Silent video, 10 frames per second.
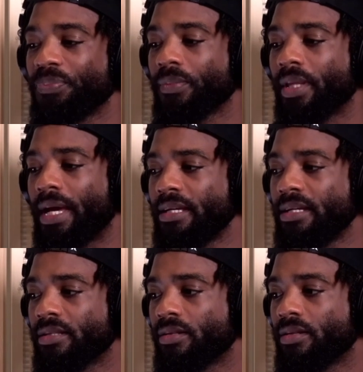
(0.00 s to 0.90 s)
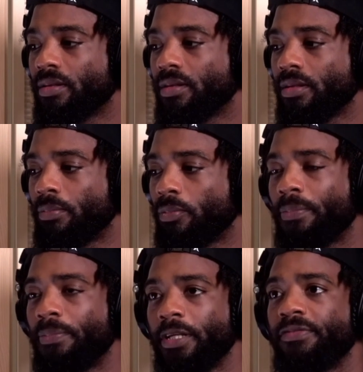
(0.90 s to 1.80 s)
I think the more
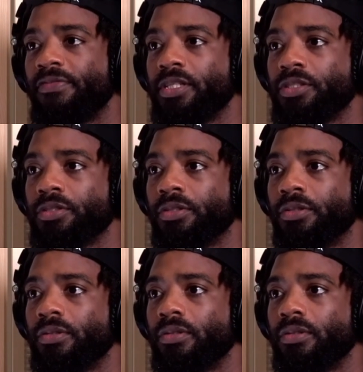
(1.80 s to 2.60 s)
beneficial